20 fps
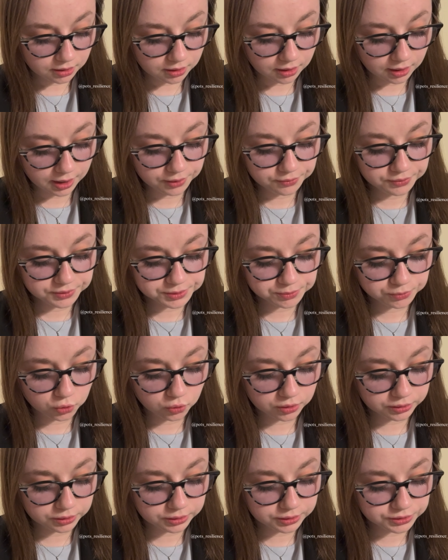I was
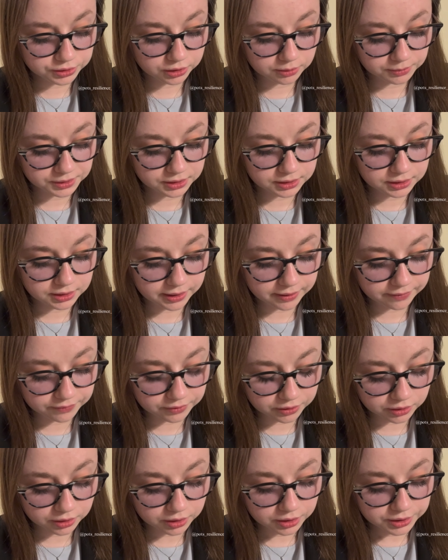more determined than
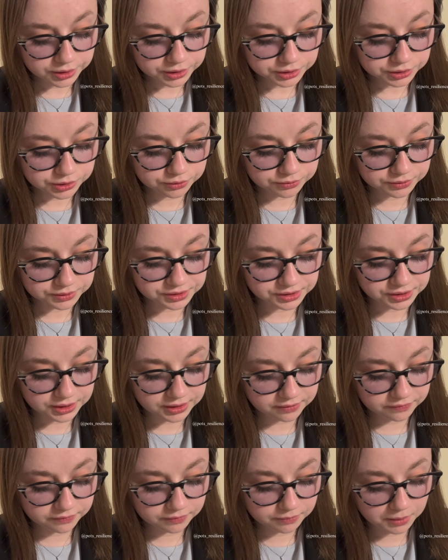ever to
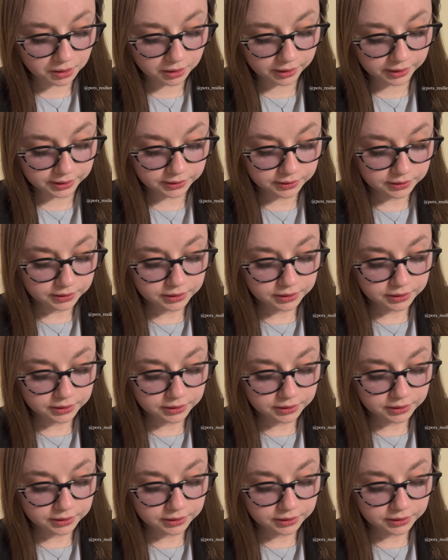receive my